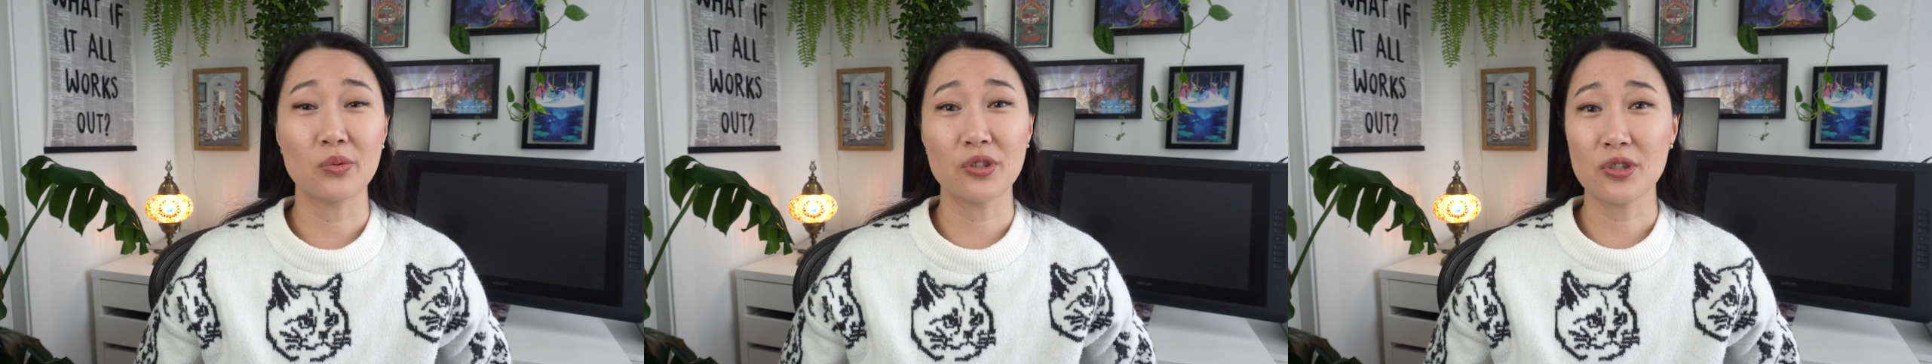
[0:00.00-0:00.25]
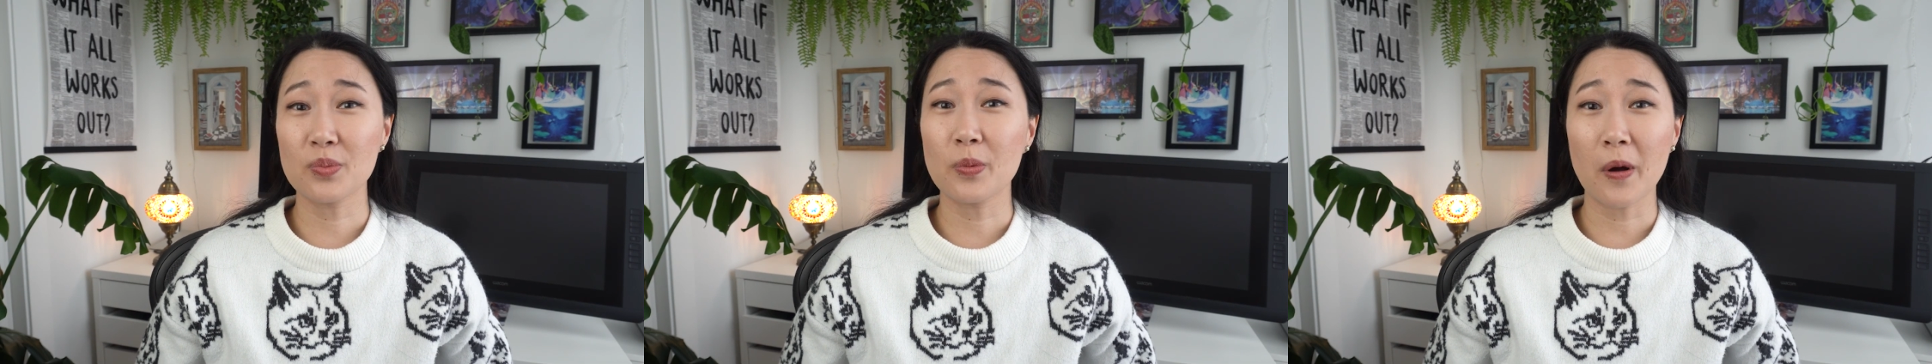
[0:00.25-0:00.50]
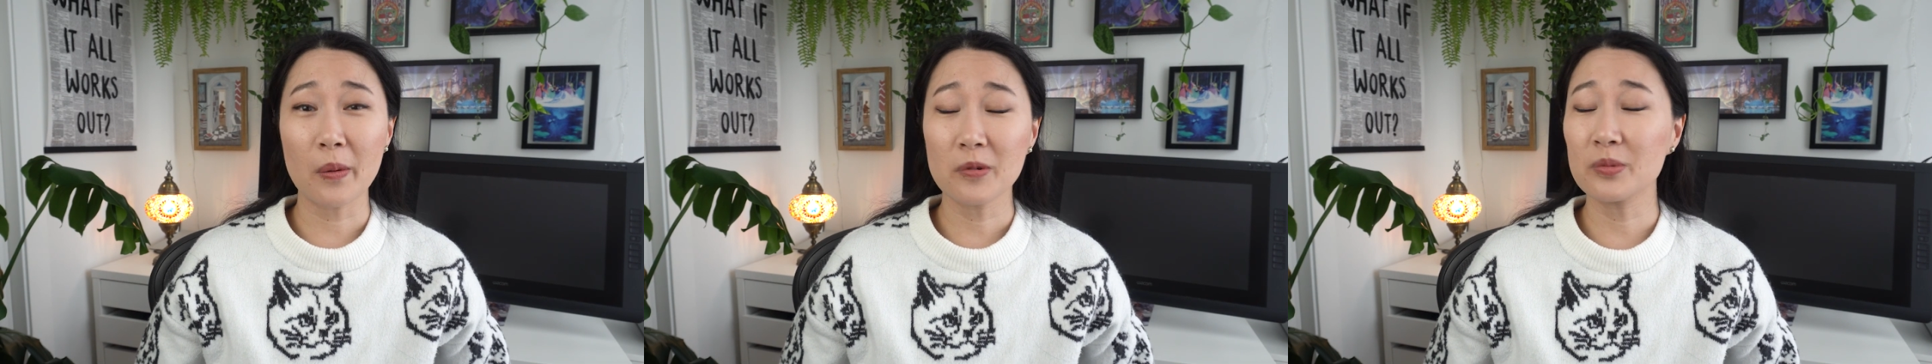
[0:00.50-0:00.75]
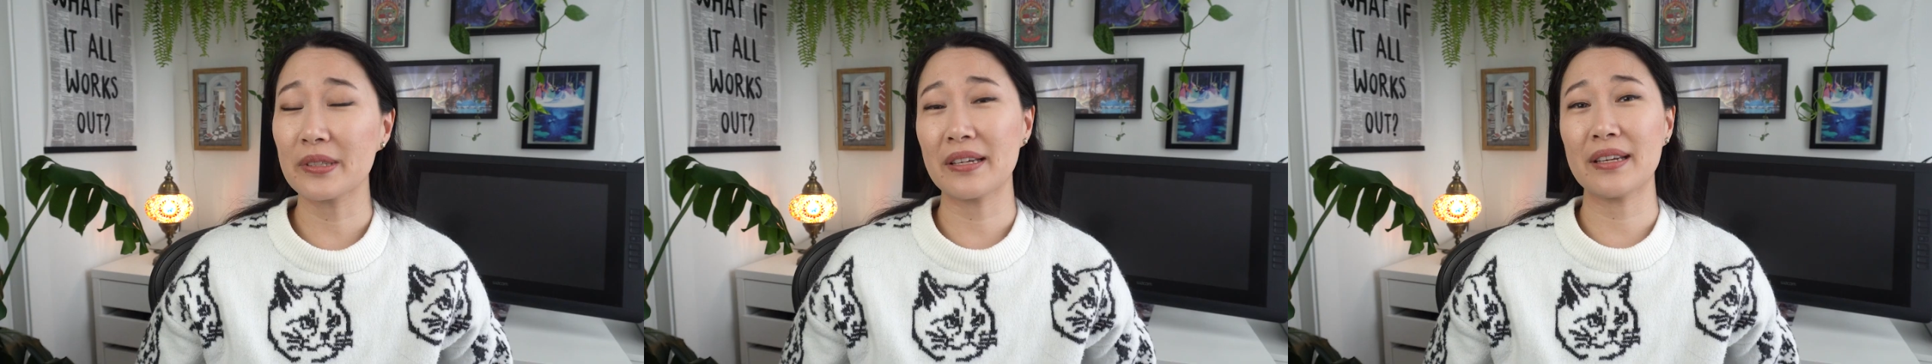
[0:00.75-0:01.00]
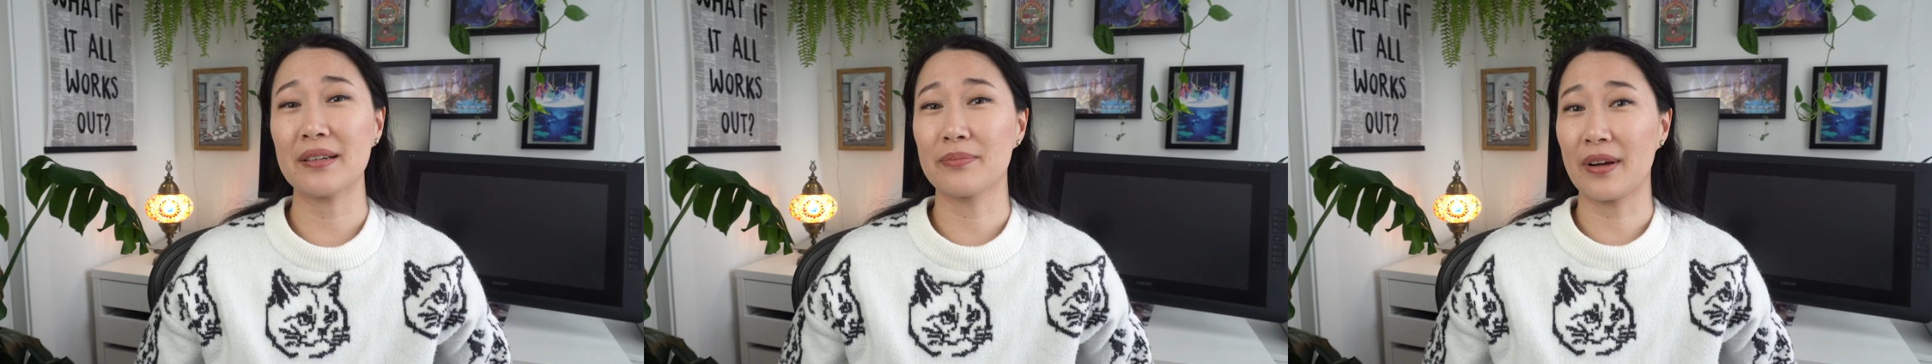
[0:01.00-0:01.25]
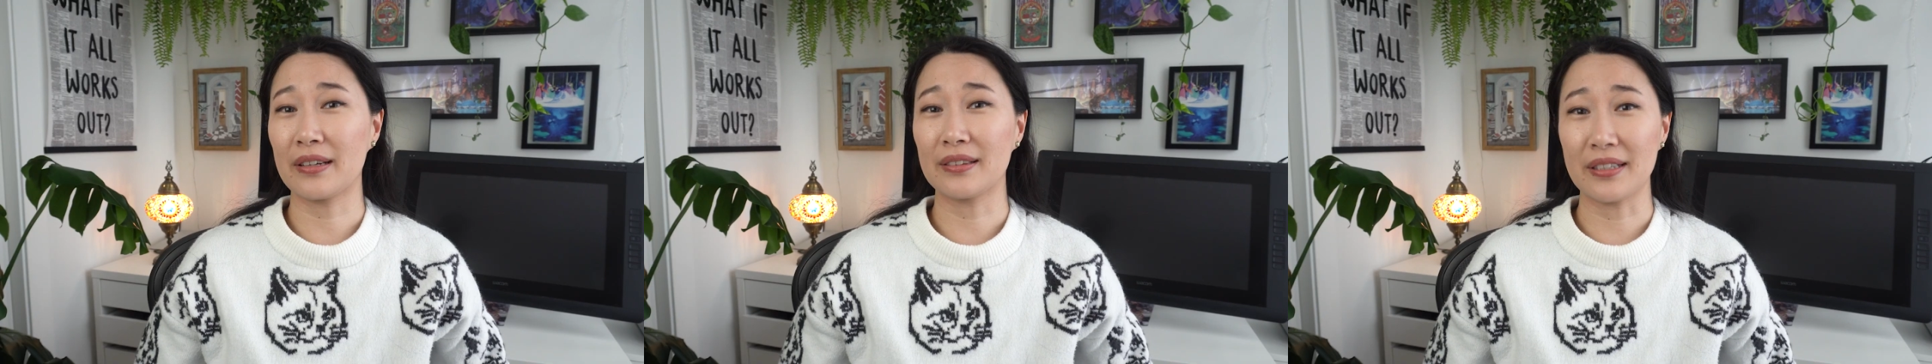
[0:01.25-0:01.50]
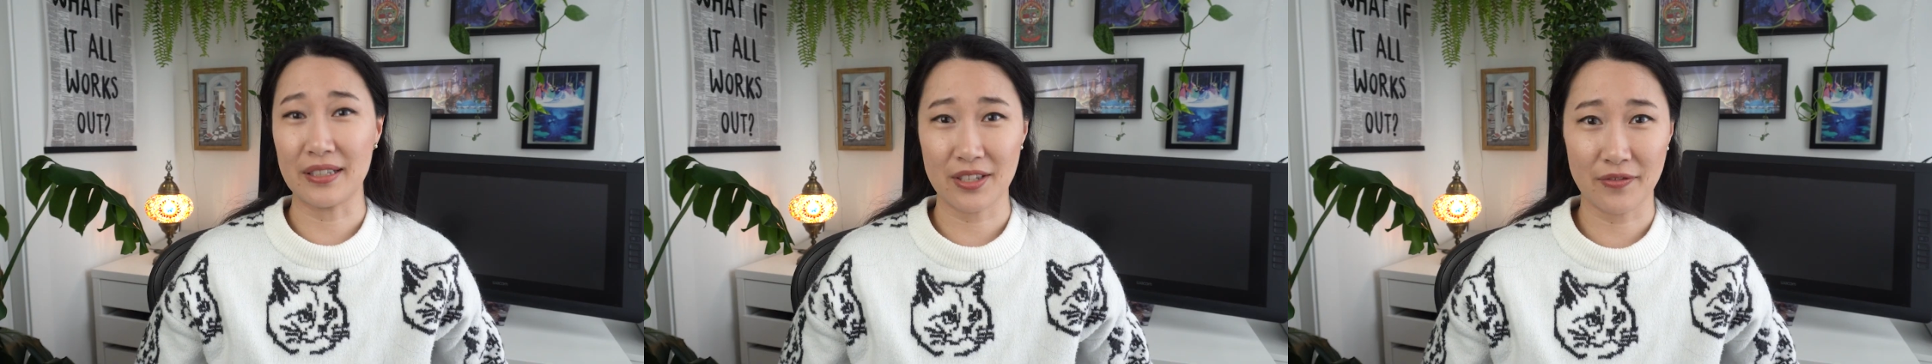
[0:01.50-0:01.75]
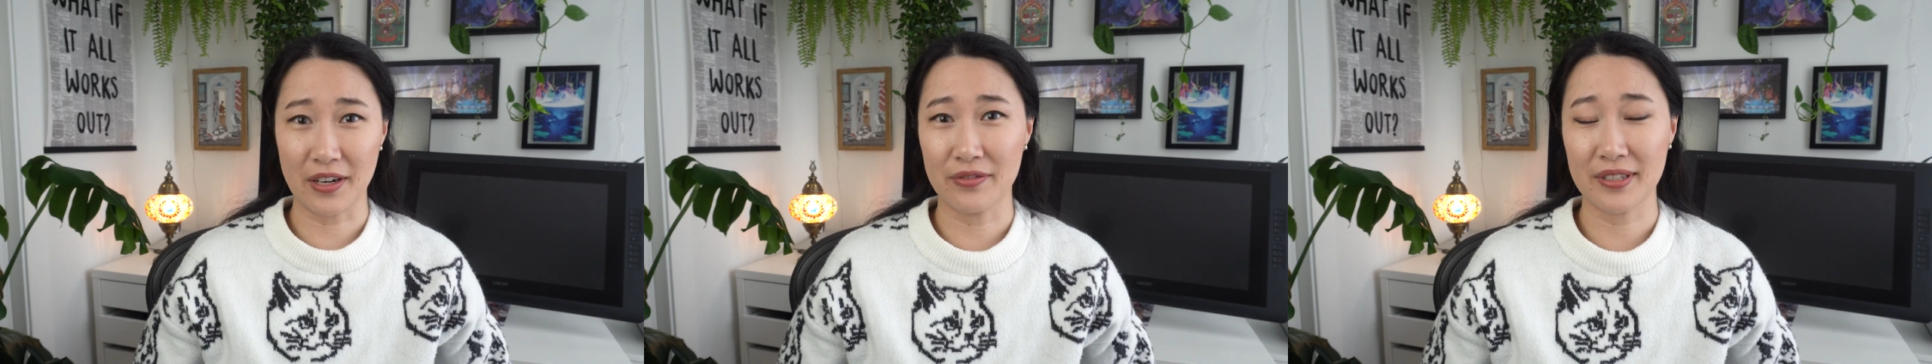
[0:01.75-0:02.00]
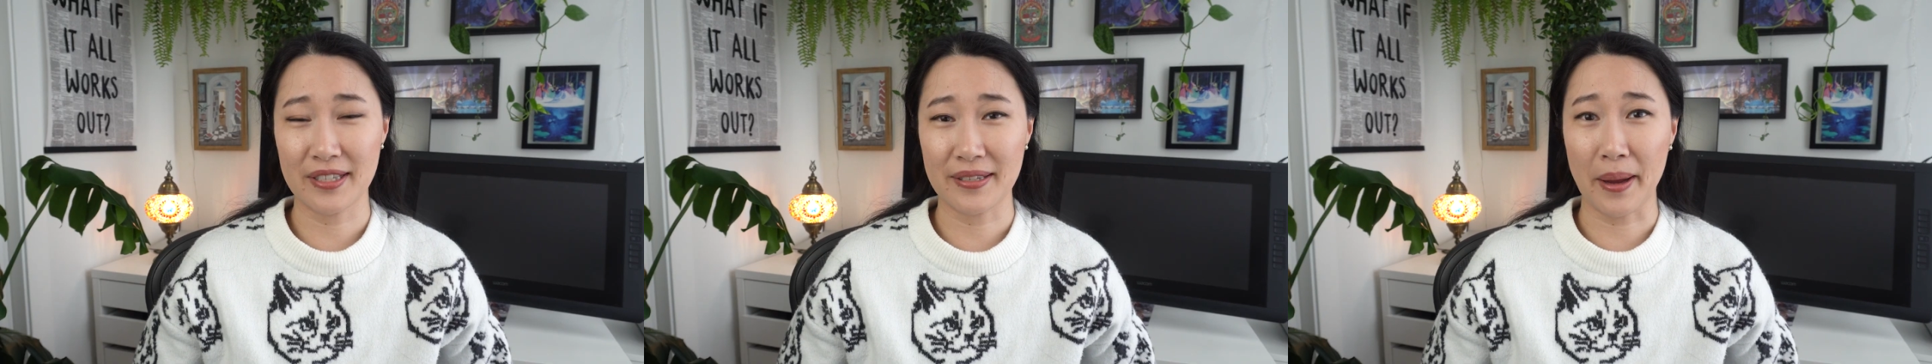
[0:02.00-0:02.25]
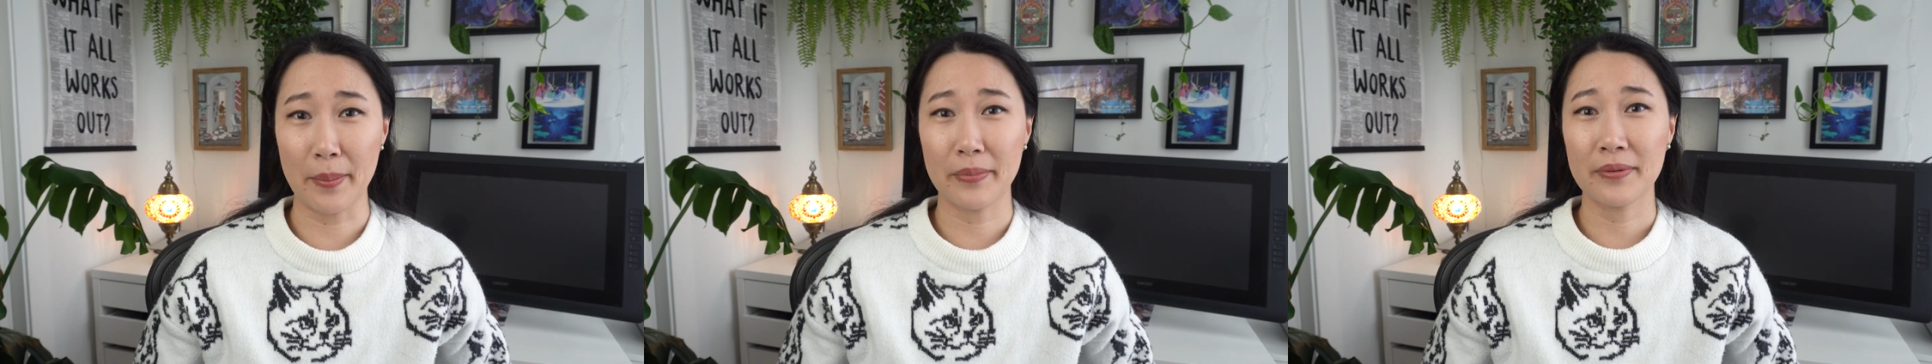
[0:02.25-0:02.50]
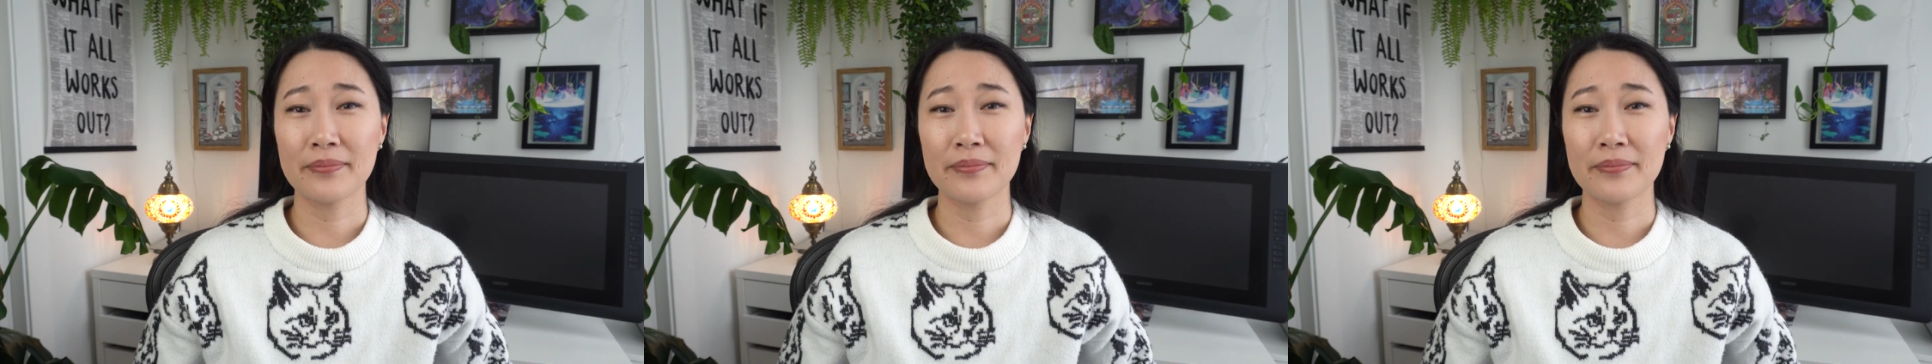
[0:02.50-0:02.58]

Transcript: which is probably my least favorite step.